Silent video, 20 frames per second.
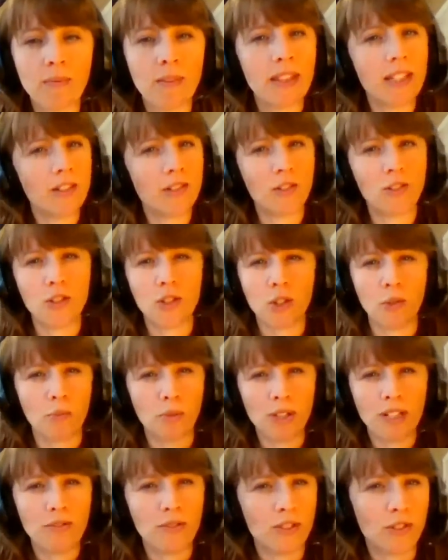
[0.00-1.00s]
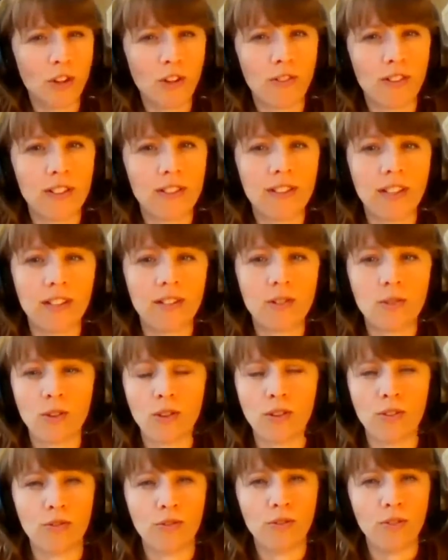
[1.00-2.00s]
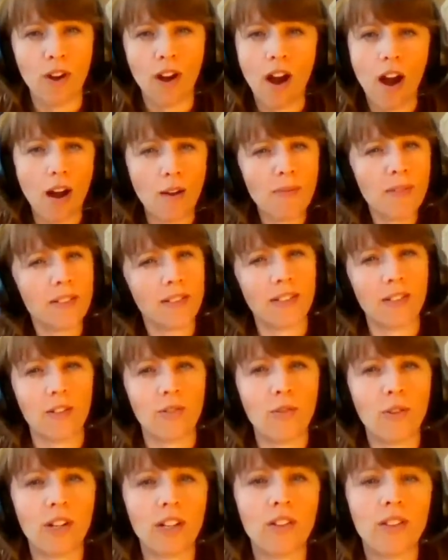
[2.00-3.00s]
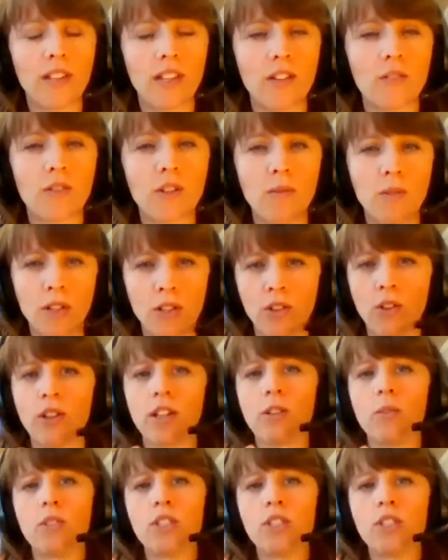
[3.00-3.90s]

but this is just a brief service, that's sort of the opposite of what you think of community lawyering,